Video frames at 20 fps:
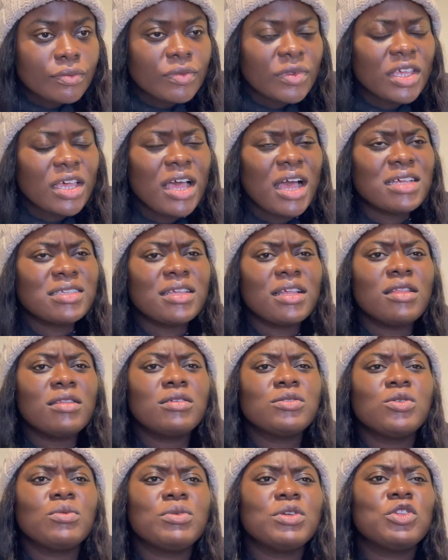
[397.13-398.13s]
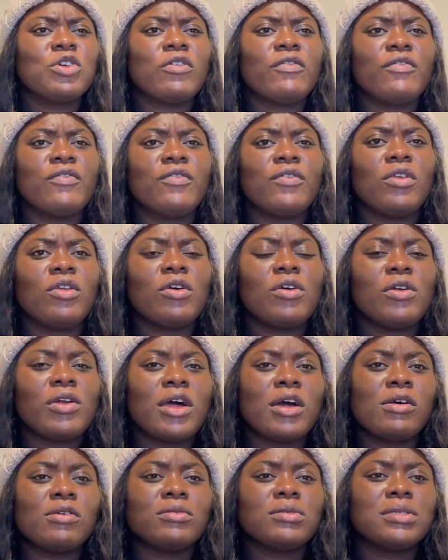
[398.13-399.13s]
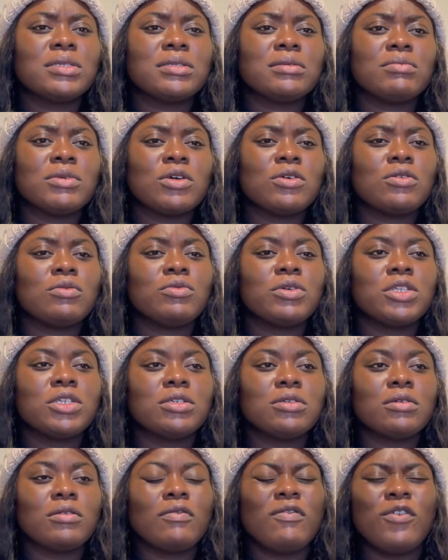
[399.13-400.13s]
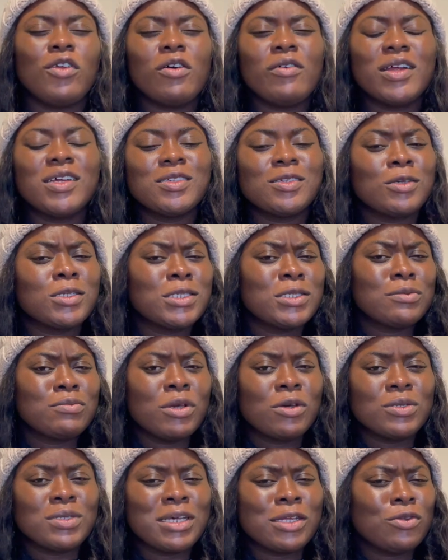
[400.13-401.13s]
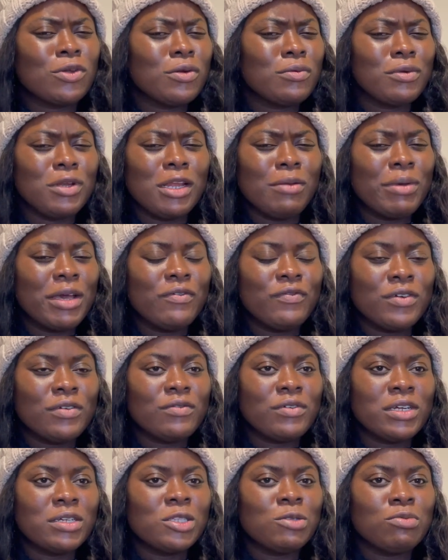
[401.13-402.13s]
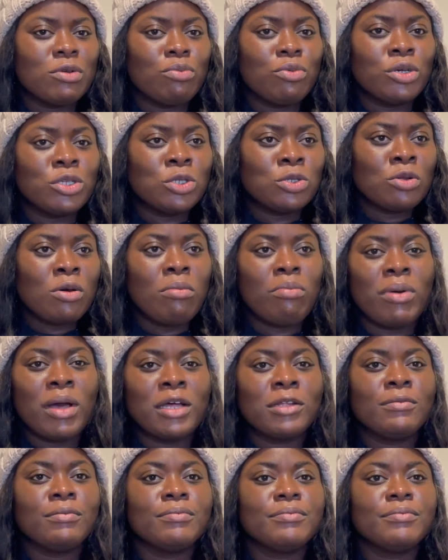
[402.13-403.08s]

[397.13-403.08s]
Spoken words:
It has a little bit of floral smell, which floral smells are not really my favorite smell, but it's not bad.